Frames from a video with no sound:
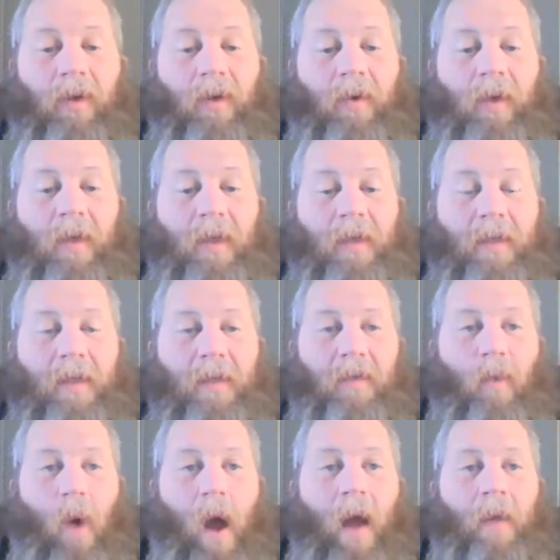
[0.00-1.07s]
doing this. That's
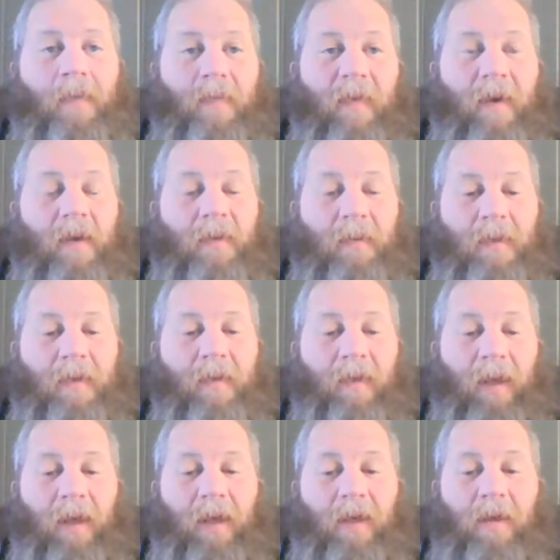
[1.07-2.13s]
why I'm very
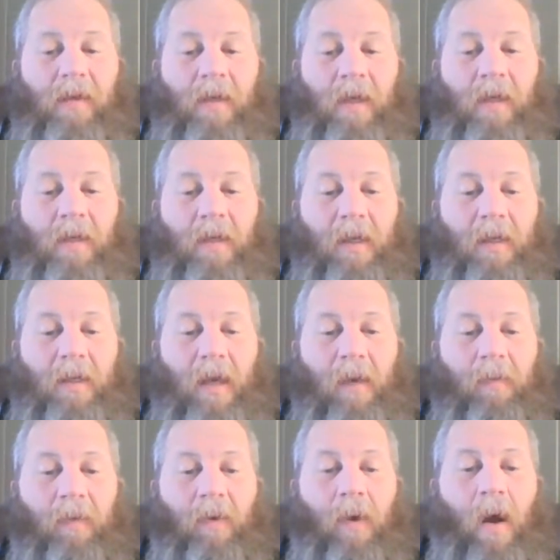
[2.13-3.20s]
specifically using this
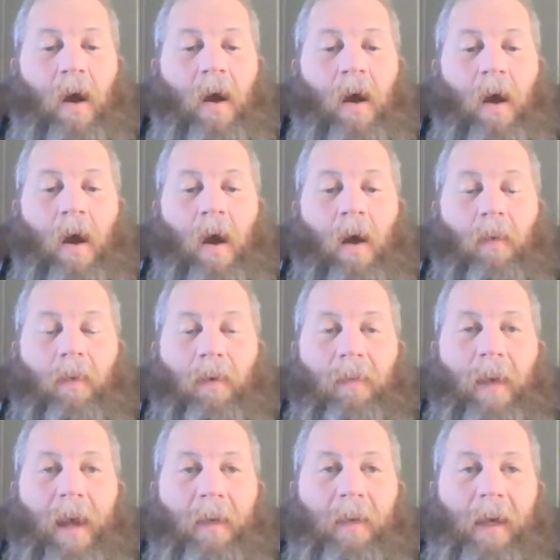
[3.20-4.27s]
example.
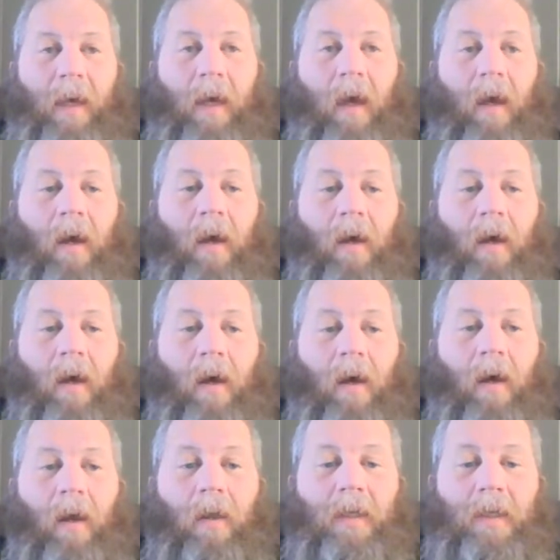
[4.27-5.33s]
But maybe
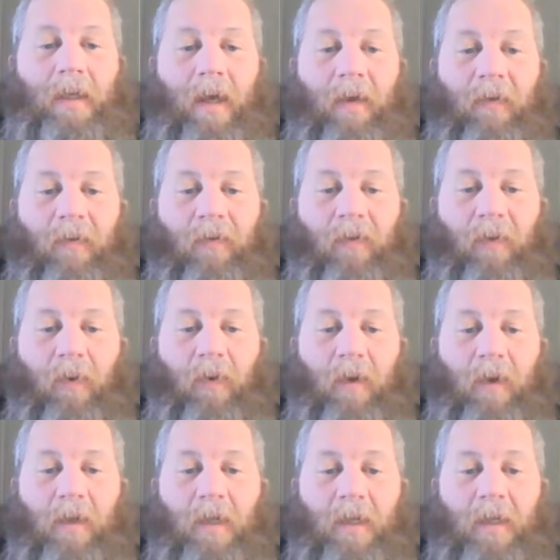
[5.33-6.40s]
the state of
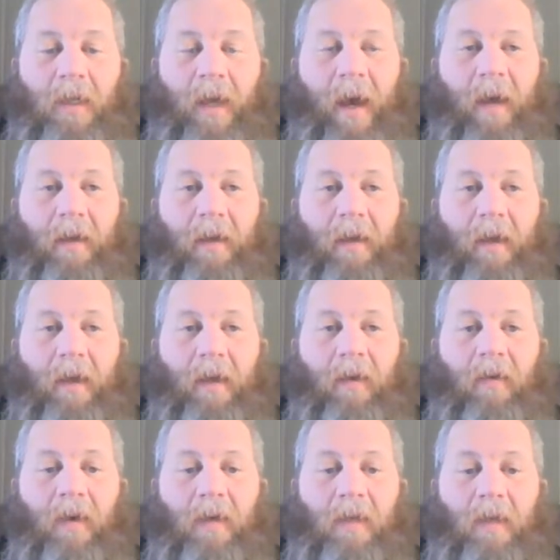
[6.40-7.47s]
Florida just enacted an
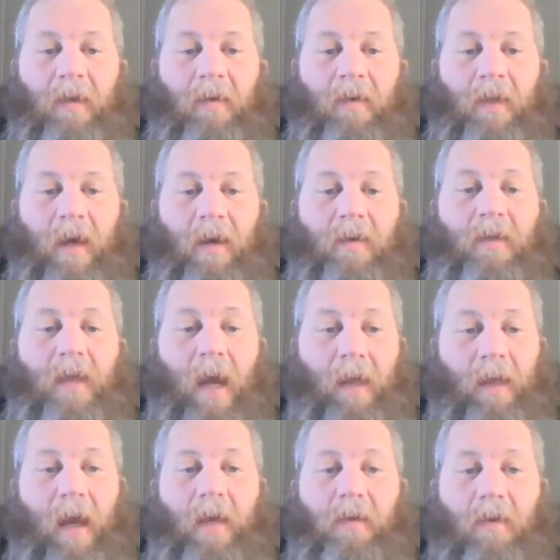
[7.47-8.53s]
increase in their sales
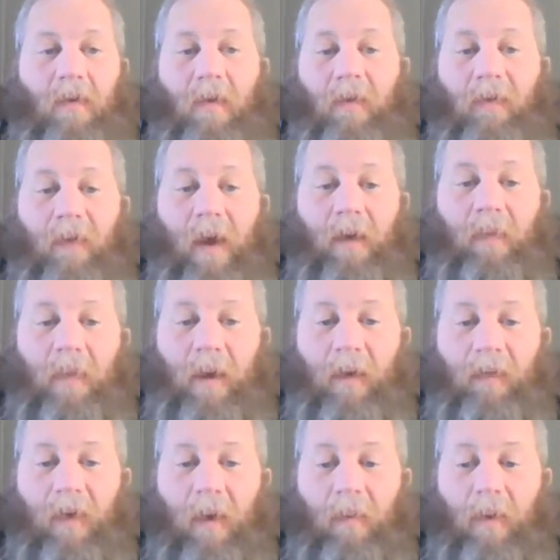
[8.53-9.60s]
tax. That's going to affect me
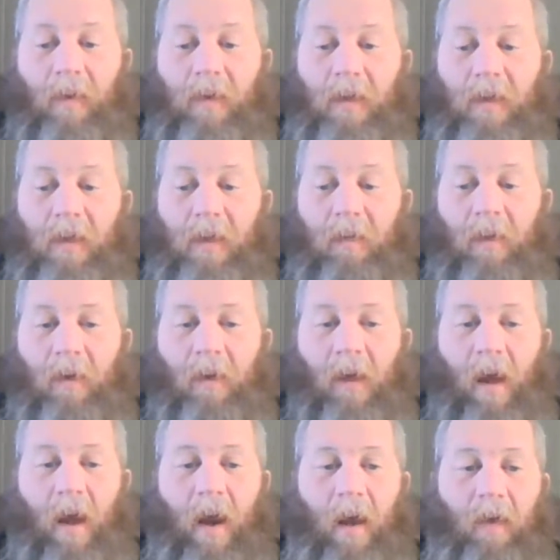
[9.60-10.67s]
if I purchase something
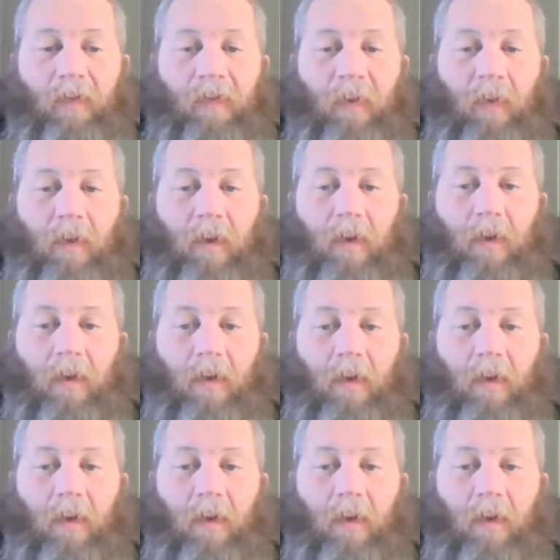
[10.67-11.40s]
online out of Florida.